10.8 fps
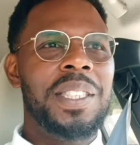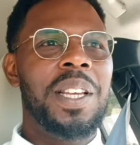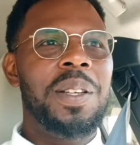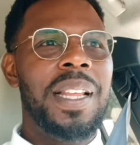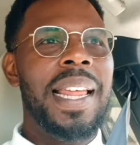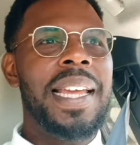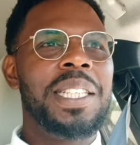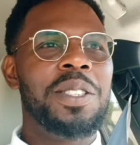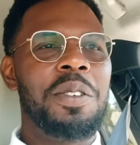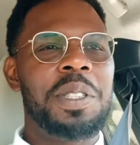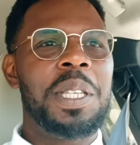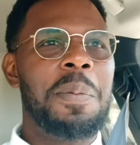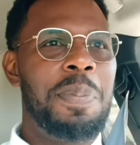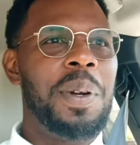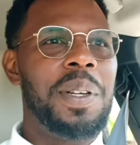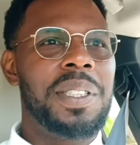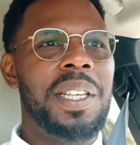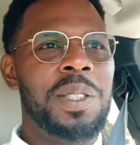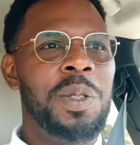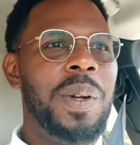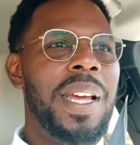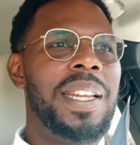So the ladies obviously booked us
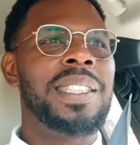all at the